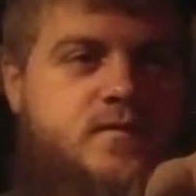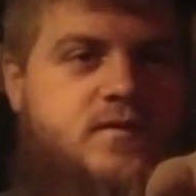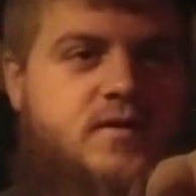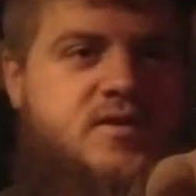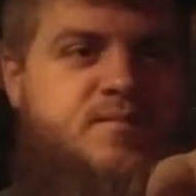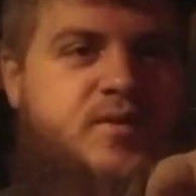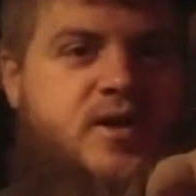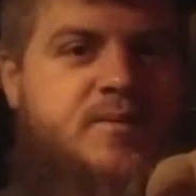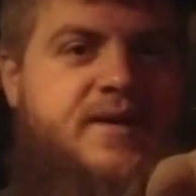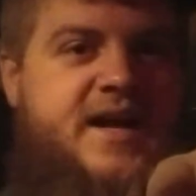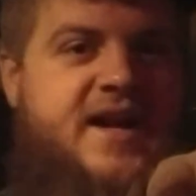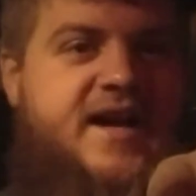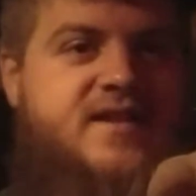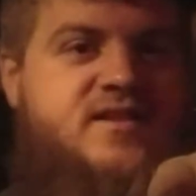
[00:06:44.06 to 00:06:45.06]
It's pretty
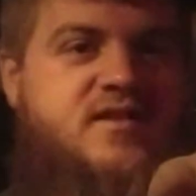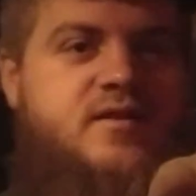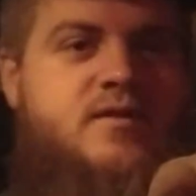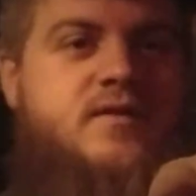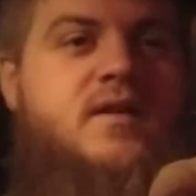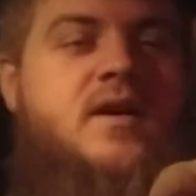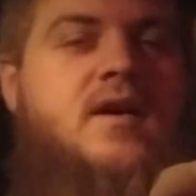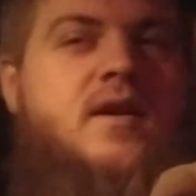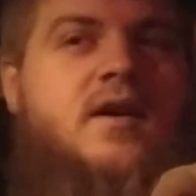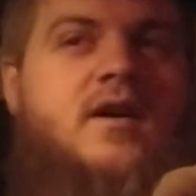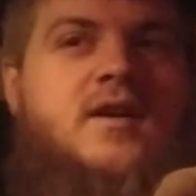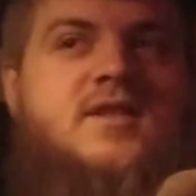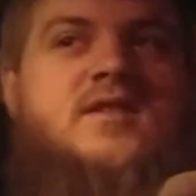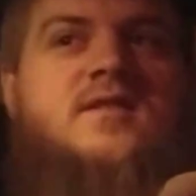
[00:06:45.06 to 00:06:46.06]
badass, dude.
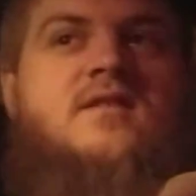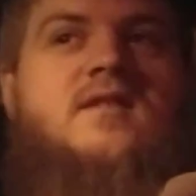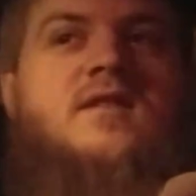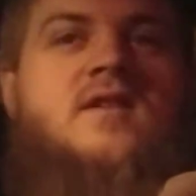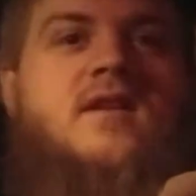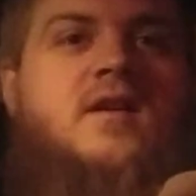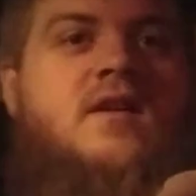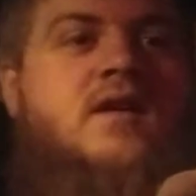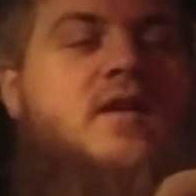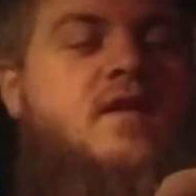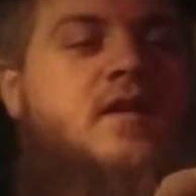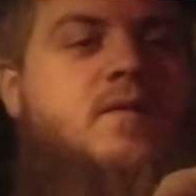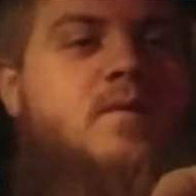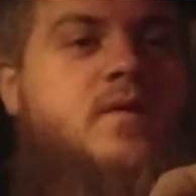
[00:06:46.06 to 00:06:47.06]
Because
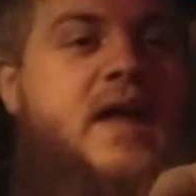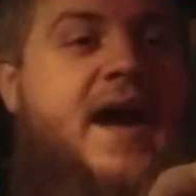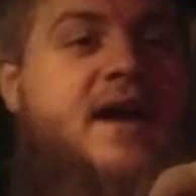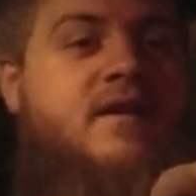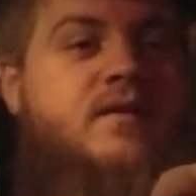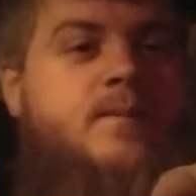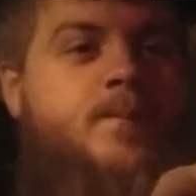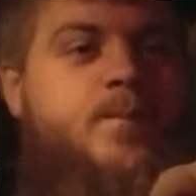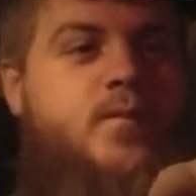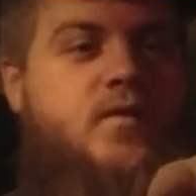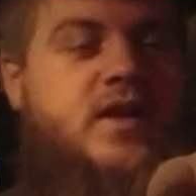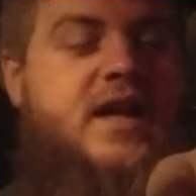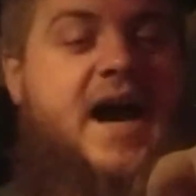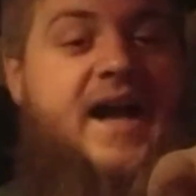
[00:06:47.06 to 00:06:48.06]
that
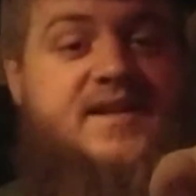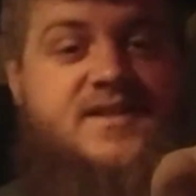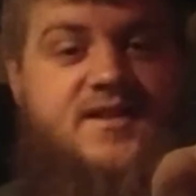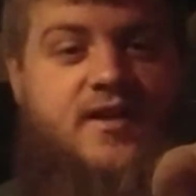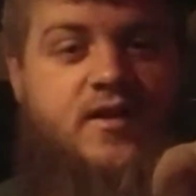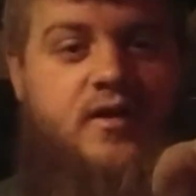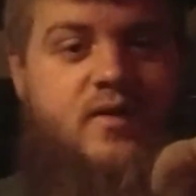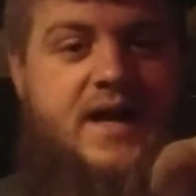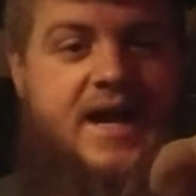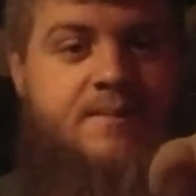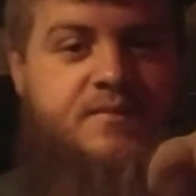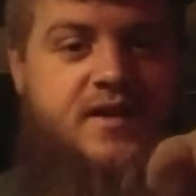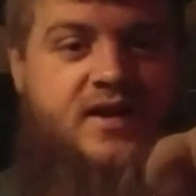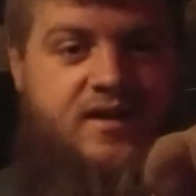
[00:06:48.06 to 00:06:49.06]
Godzilla
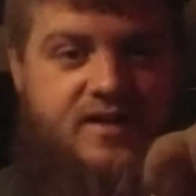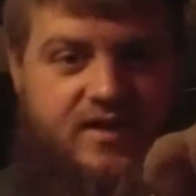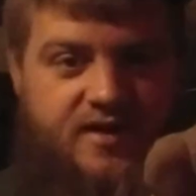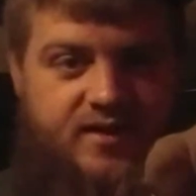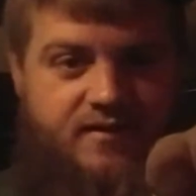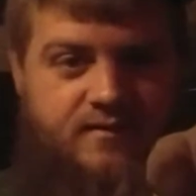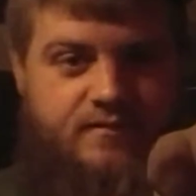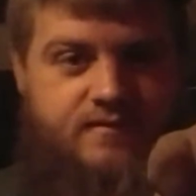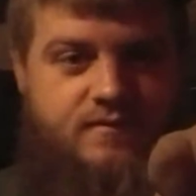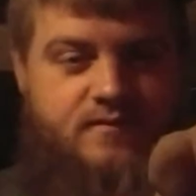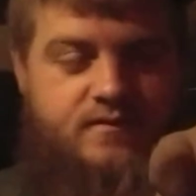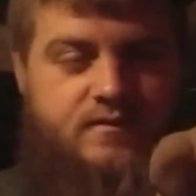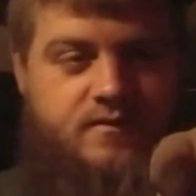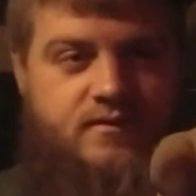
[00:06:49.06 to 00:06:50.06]
rap that he did,
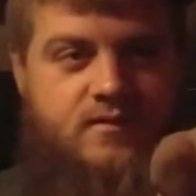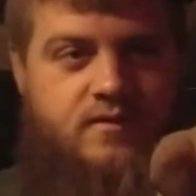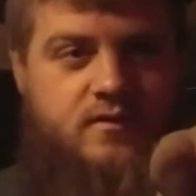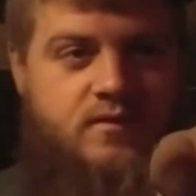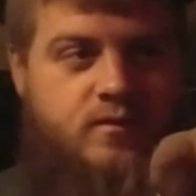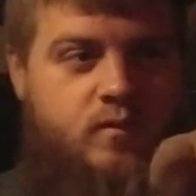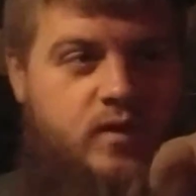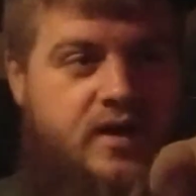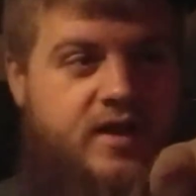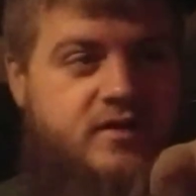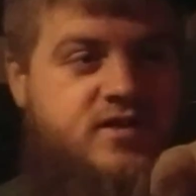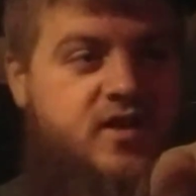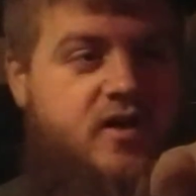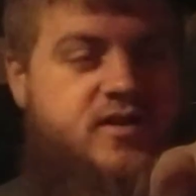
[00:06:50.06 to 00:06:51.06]
when
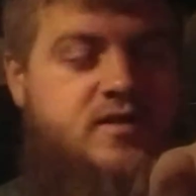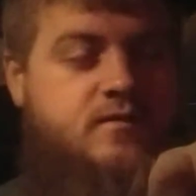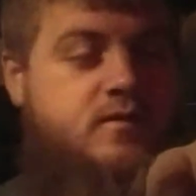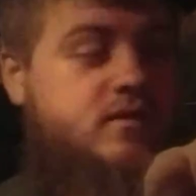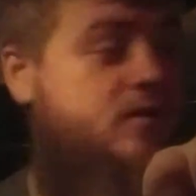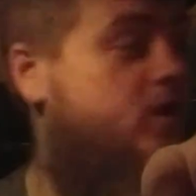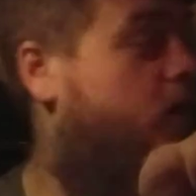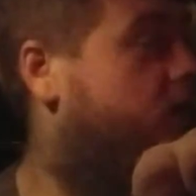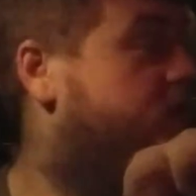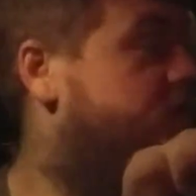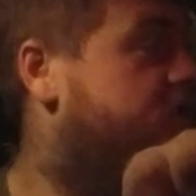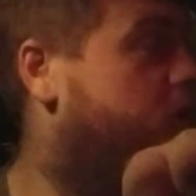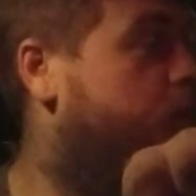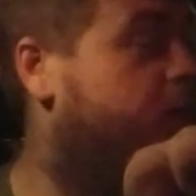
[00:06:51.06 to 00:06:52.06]
he starts going
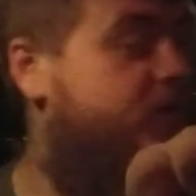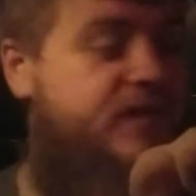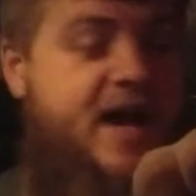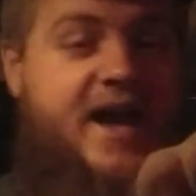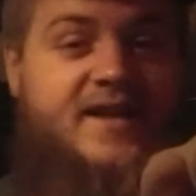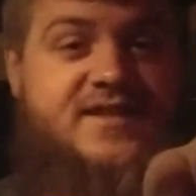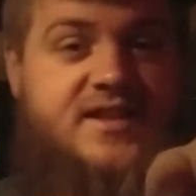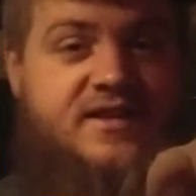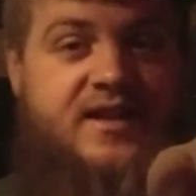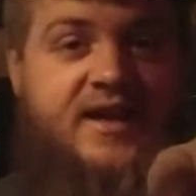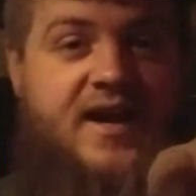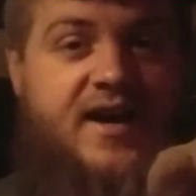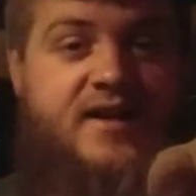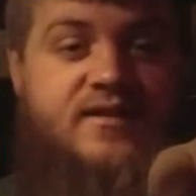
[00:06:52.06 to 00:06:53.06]
super fast at
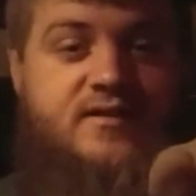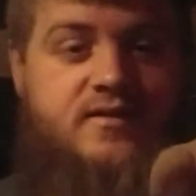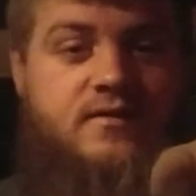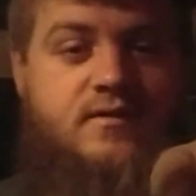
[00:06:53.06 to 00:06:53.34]
the end,